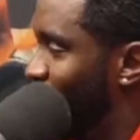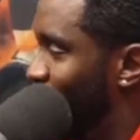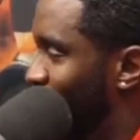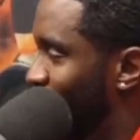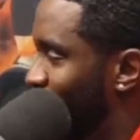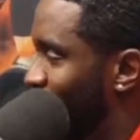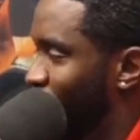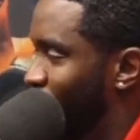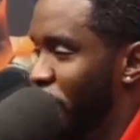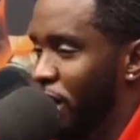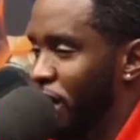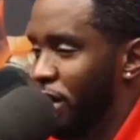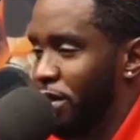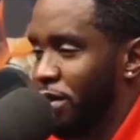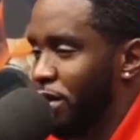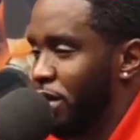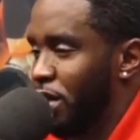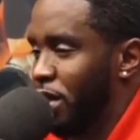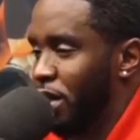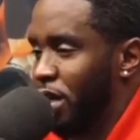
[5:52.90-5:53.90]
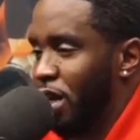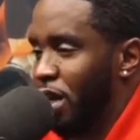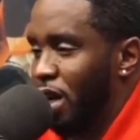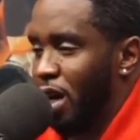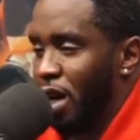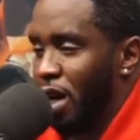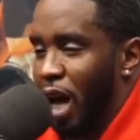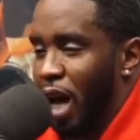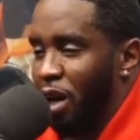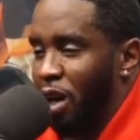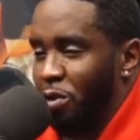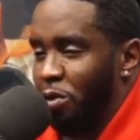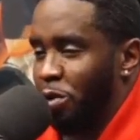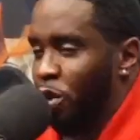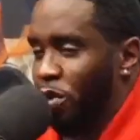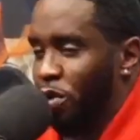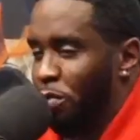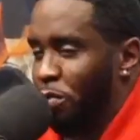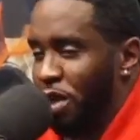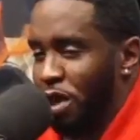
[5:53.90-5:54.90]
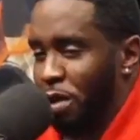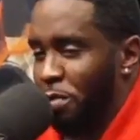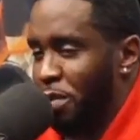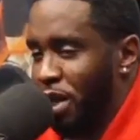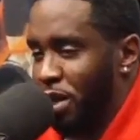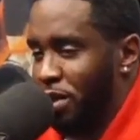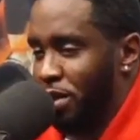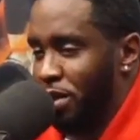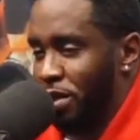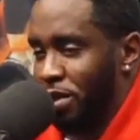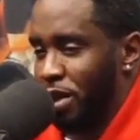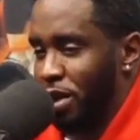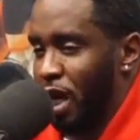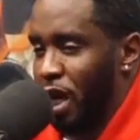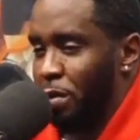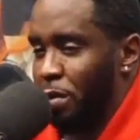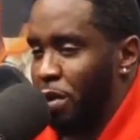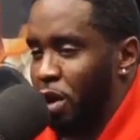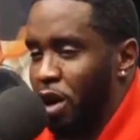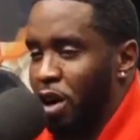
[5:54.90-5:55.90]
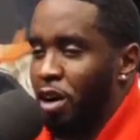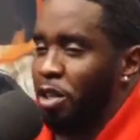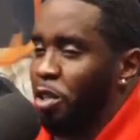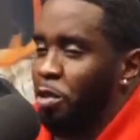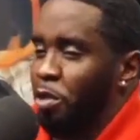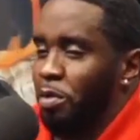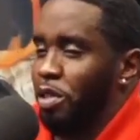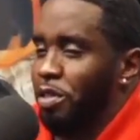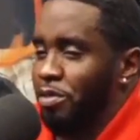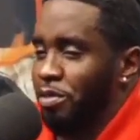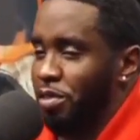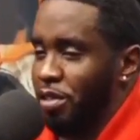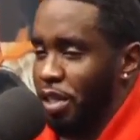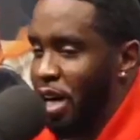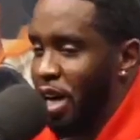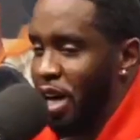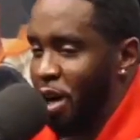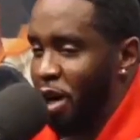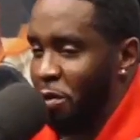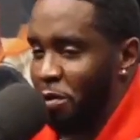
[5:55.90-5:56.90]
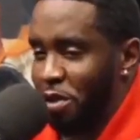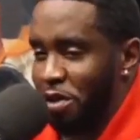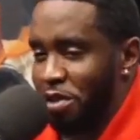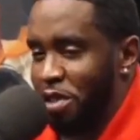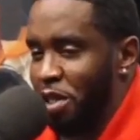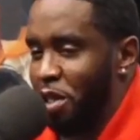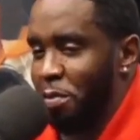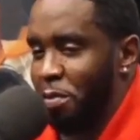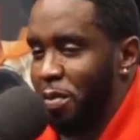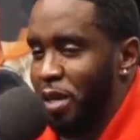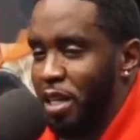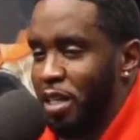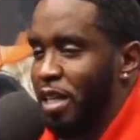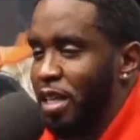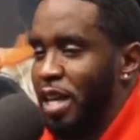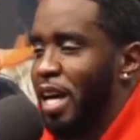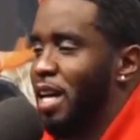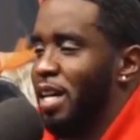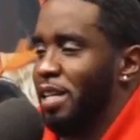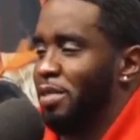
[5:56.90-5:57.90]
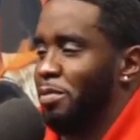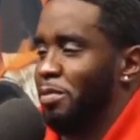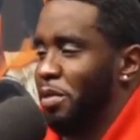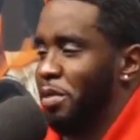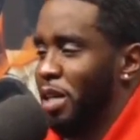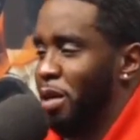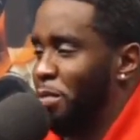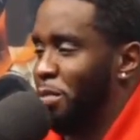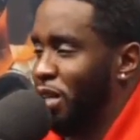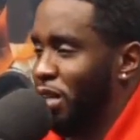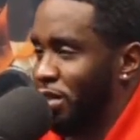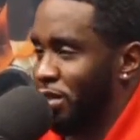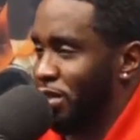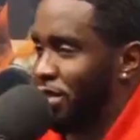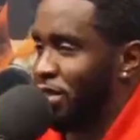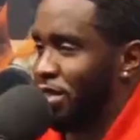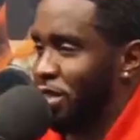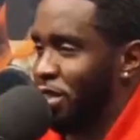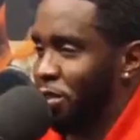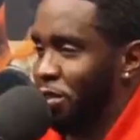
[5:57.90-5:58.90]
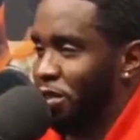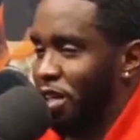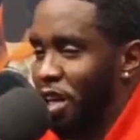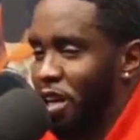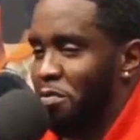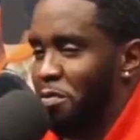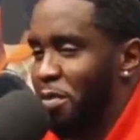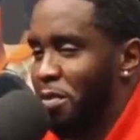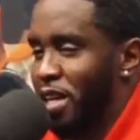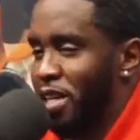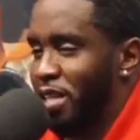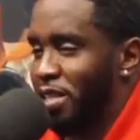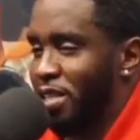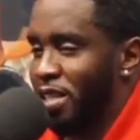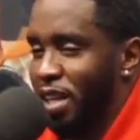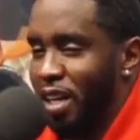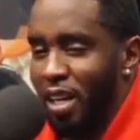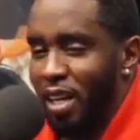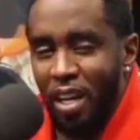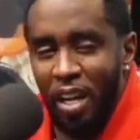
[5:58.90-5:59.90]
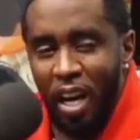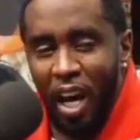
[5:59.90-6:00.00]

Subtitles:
So me and Mase, I don't know if me and Mase stop arguing now or something like that, but I'm gonna still love Mase. Yeah.